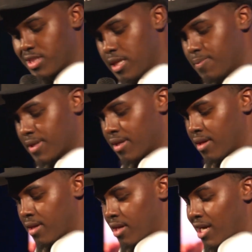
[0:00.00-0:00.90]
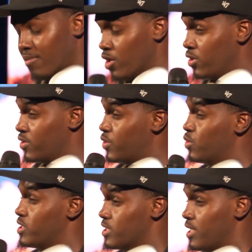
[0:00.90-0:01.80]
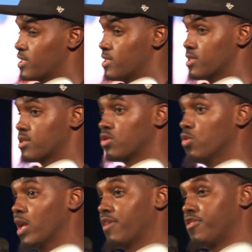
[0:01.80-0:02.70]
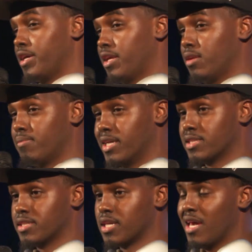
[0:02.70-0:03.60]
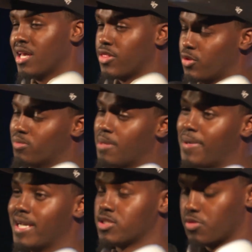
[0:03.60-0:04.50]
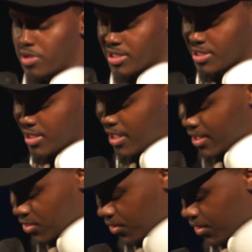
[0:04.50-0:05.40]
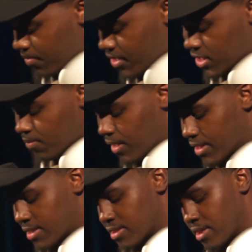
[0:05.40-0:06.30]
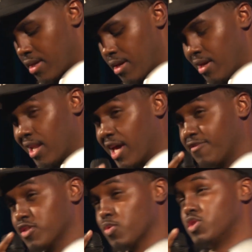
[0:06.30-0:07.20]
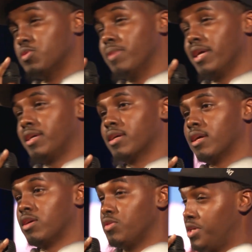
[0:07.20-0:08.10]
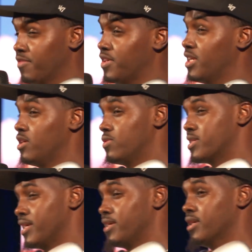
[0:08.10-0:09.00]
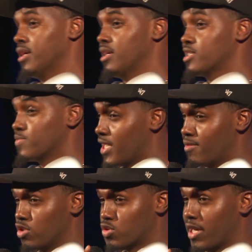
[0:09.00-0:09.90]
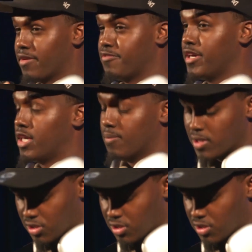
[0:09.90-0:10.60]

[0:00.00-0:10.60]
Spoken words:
deepen. I'm learning through these lessons, through life a hidden message, and through my past regressions, God turned them into blessings. Life is what you make it. You give it and you take it. Sometimes you'll try to fake it, but